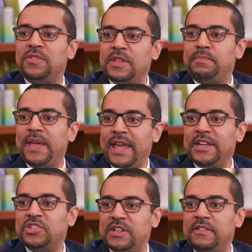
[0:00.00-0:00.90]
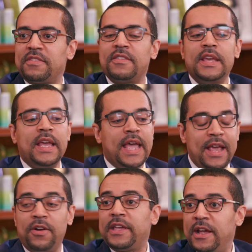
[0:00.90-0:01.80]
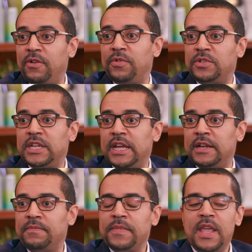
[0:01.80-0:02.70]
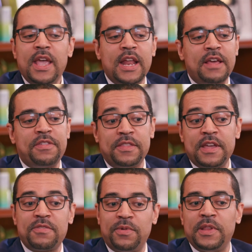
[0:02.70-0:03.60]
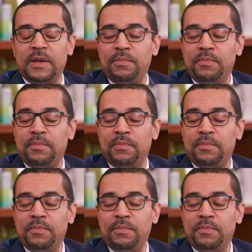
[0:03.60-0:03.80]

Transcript: the patient's hair care routine. And I think that's really